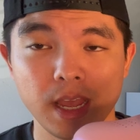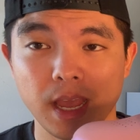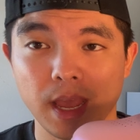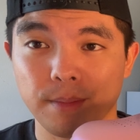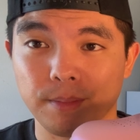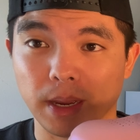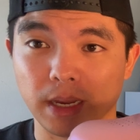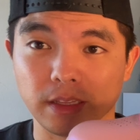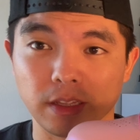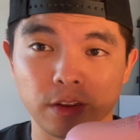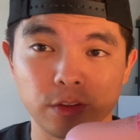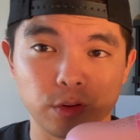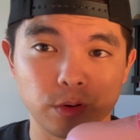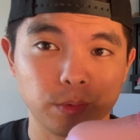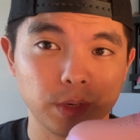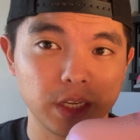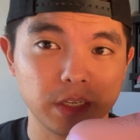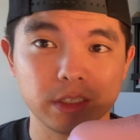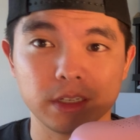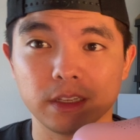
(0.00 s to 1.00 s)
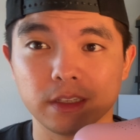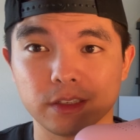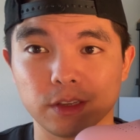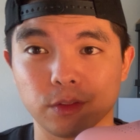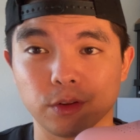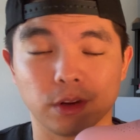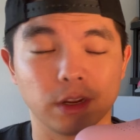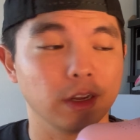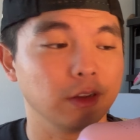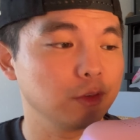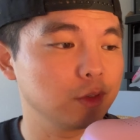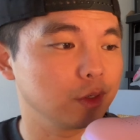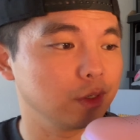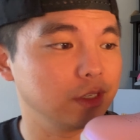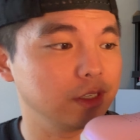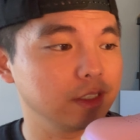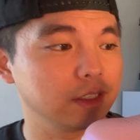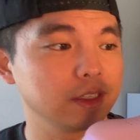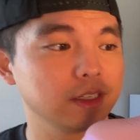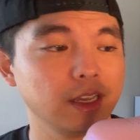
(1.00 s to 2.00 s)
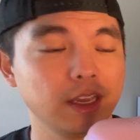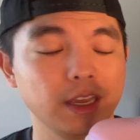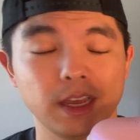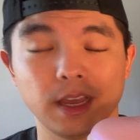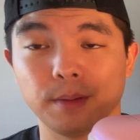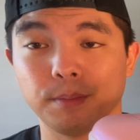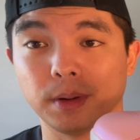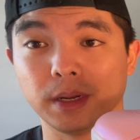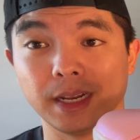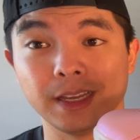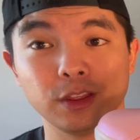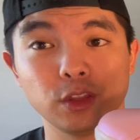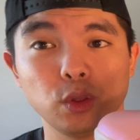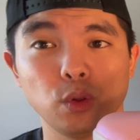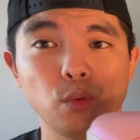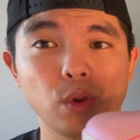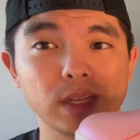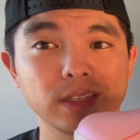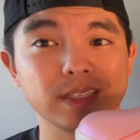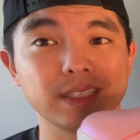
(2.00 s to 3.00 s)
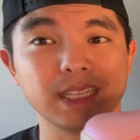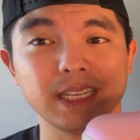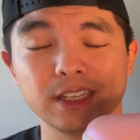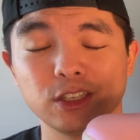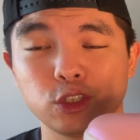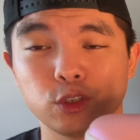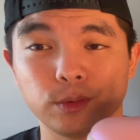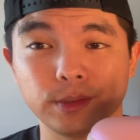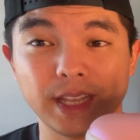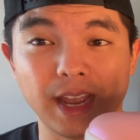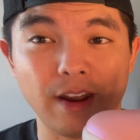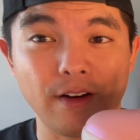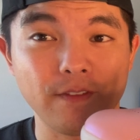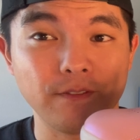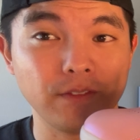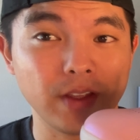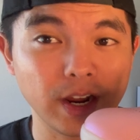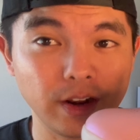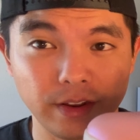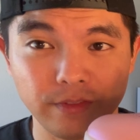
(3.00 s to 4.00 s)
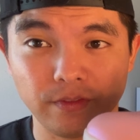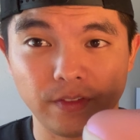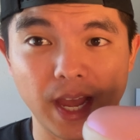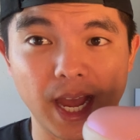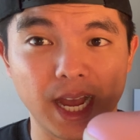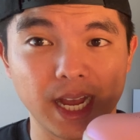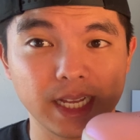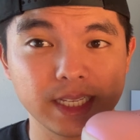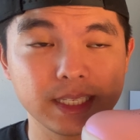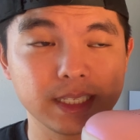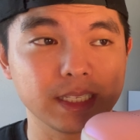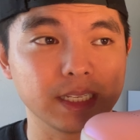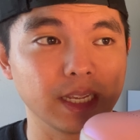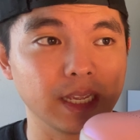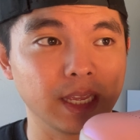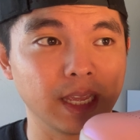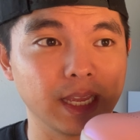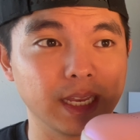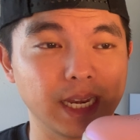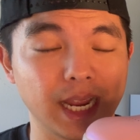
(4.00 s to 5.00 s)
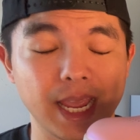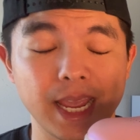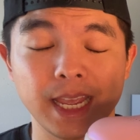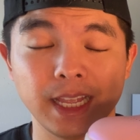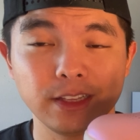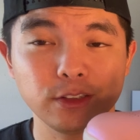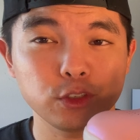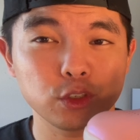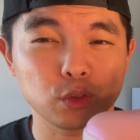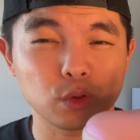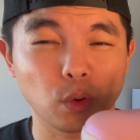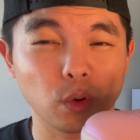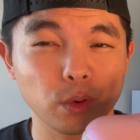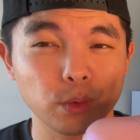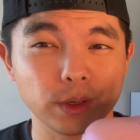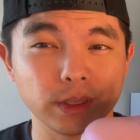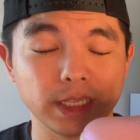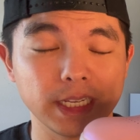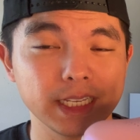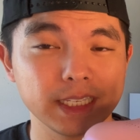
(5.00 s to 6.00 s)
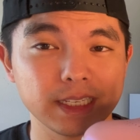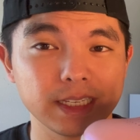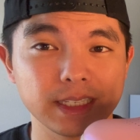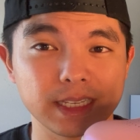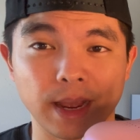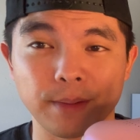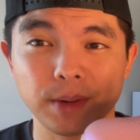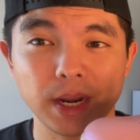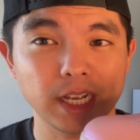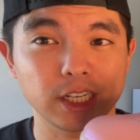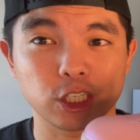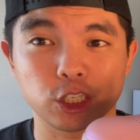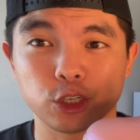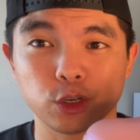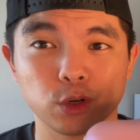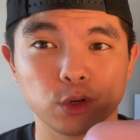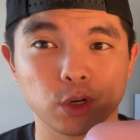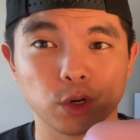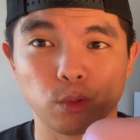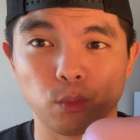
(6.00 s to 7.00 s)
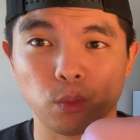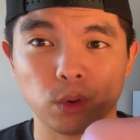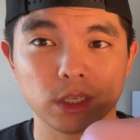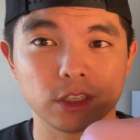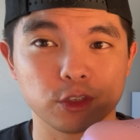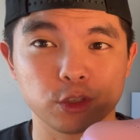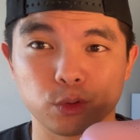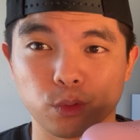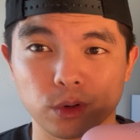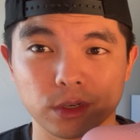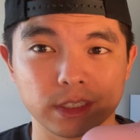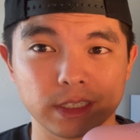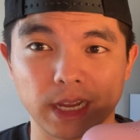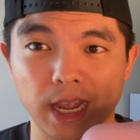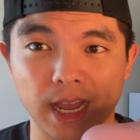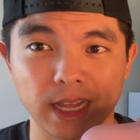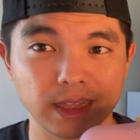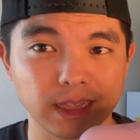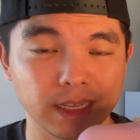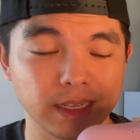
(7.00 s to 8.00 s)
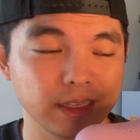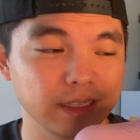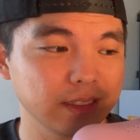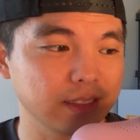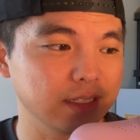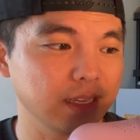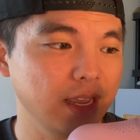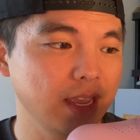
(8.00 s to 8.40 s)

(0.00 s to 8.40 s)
about other regions, other countries, but in the US, these sold out very fast and in-store releases, I'm not sure which stores got these